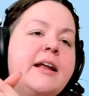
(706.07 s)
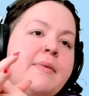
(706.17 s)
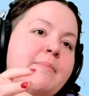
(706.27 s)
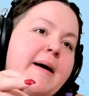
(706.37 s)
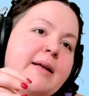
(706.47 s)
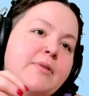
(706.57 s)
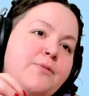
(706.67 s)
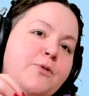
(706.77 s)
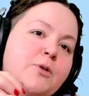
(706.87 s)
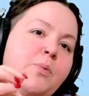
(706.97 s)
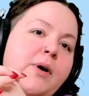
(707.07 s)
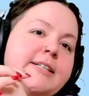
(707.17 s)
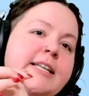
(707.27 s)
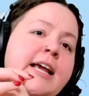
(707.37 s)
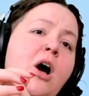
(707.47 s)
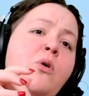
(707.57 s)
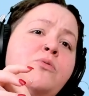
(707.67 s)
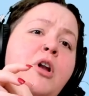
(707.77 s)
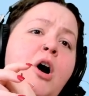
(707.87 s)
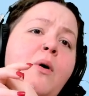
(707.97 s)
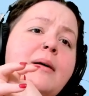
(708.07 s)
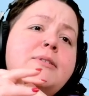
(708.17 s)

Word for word: I'm in bed with food poisoning. Oh no, I'm